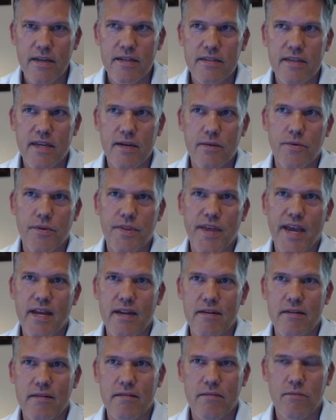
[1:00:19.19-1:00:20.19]
It's like, well,
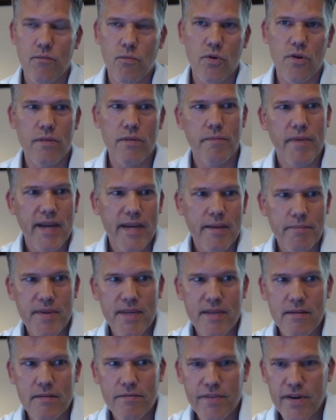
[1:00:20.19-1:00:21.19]
that world might
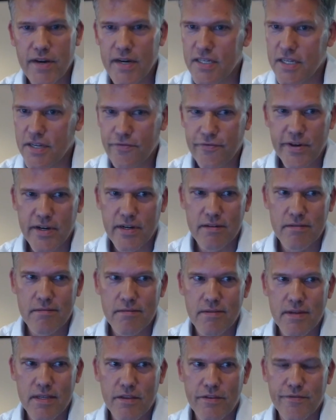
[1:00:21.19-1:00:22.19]
be very different
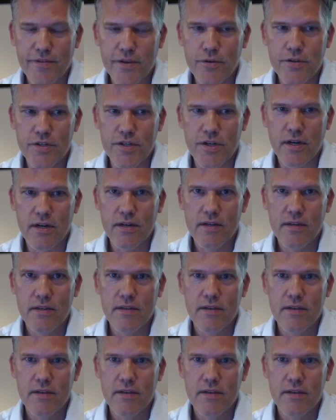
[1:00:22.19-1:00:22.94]
in the future.